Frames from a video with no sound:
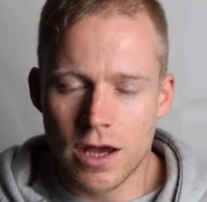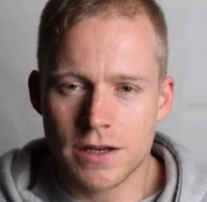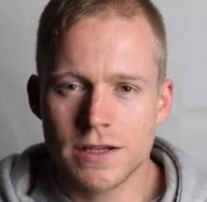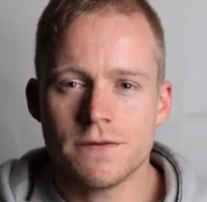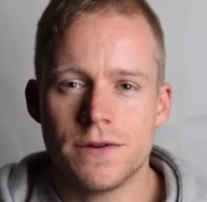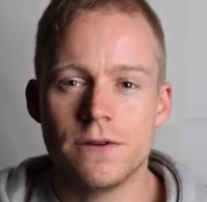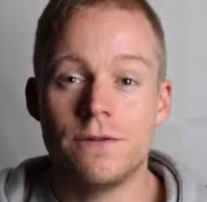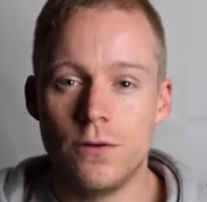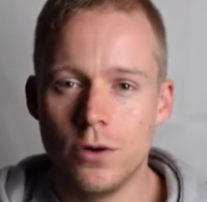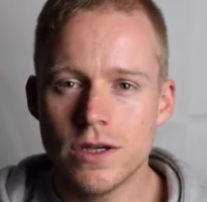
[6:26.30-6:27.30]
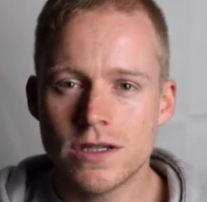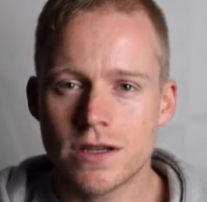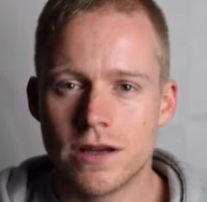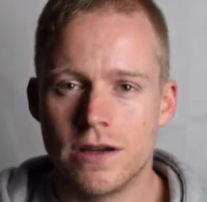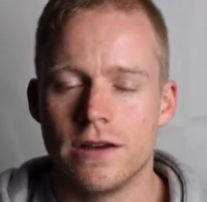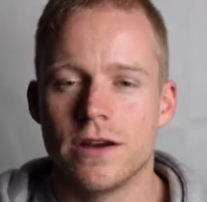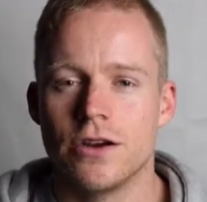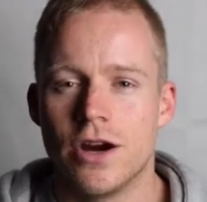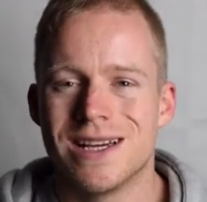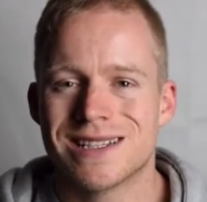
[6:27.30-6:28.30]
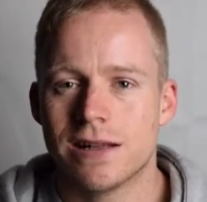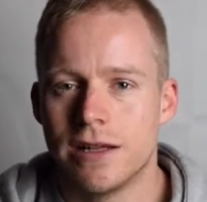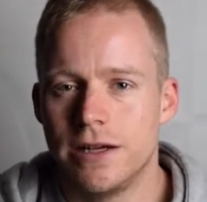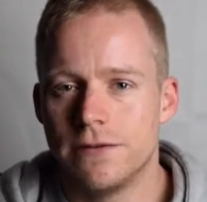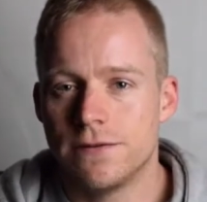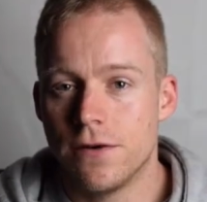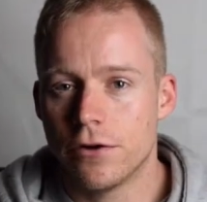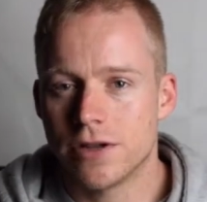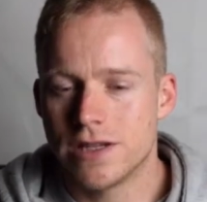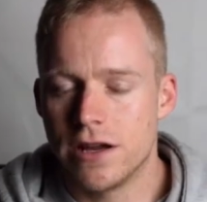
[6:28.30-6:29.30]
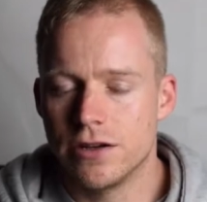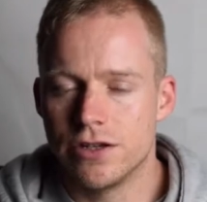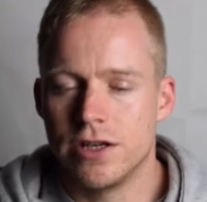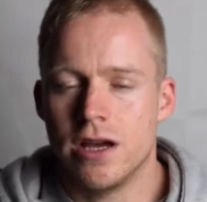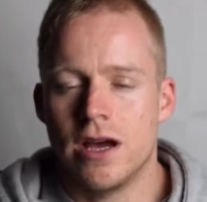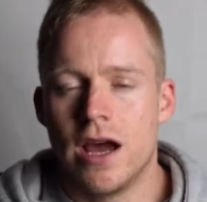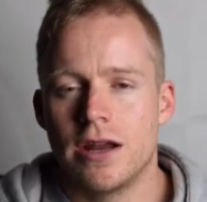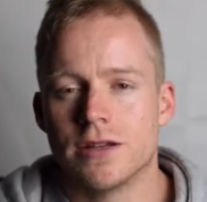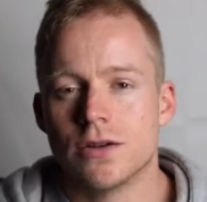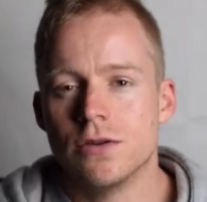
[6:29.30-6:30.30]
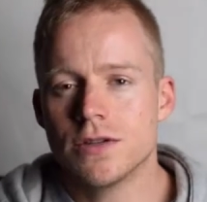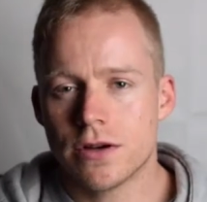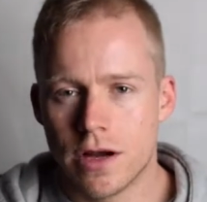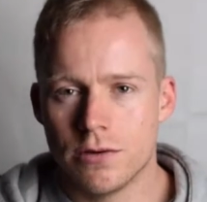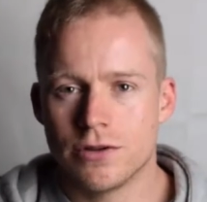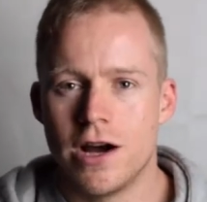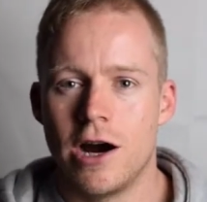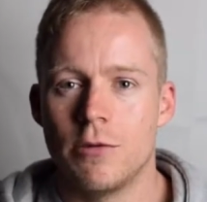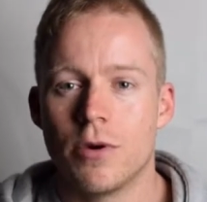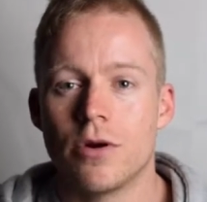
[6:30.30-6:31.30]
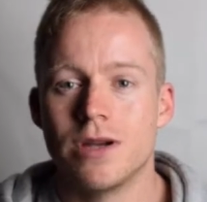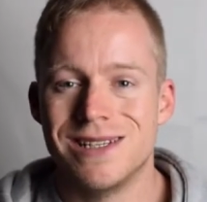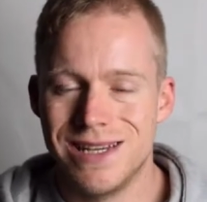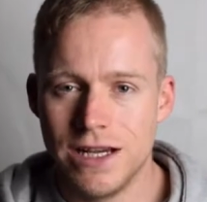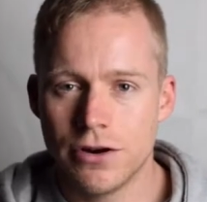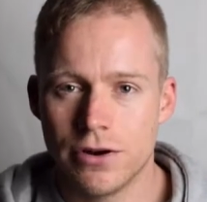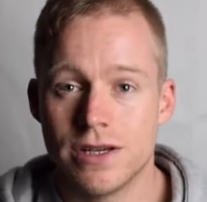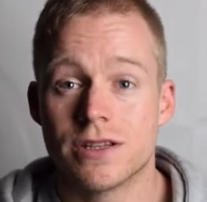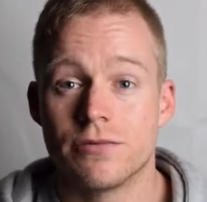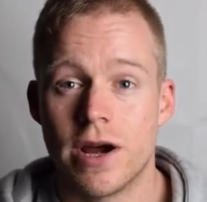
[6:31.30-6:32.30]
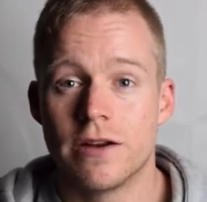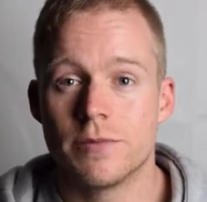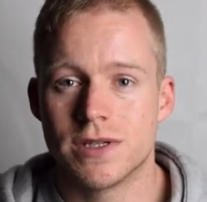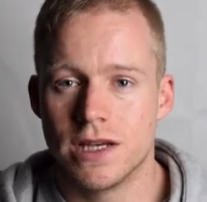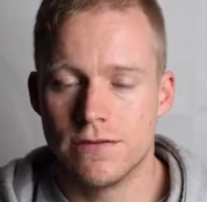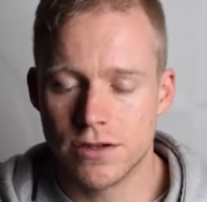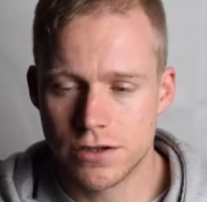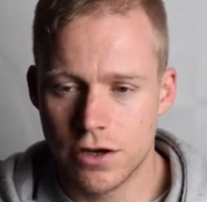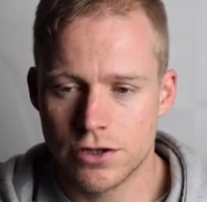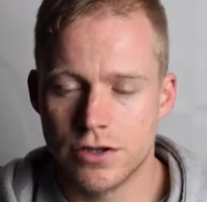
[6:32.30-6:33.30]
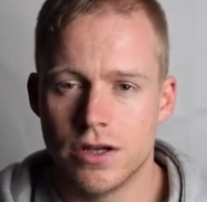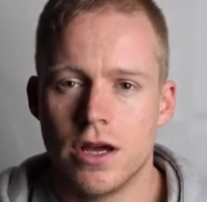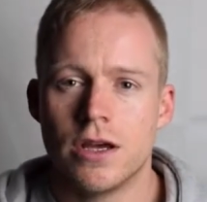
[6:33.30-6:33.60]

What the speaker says: it doesn't feel forced. You get a nice, clean, focused energy, and it's also going to help decrease the rate of perceived exertion.